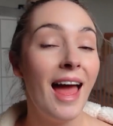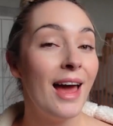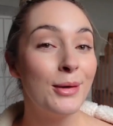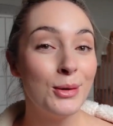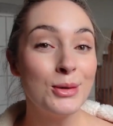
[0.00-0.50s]

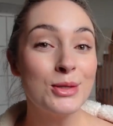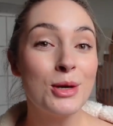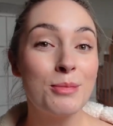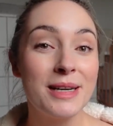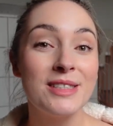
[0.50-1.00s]
and
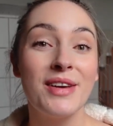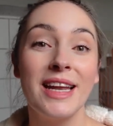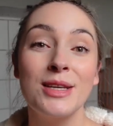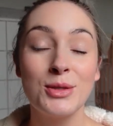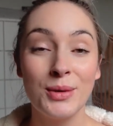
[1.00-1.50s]
also
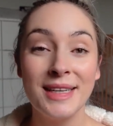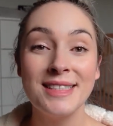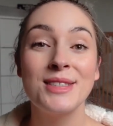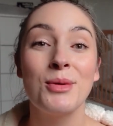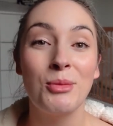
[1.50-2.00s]
breastfeeding
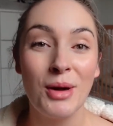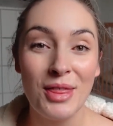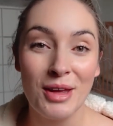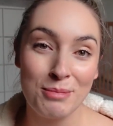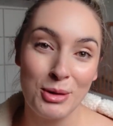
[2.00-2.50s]
twins with
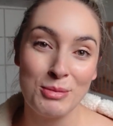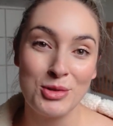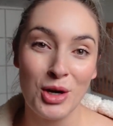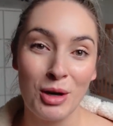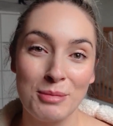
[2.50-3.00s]
a boob
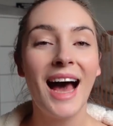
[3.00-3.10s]
job.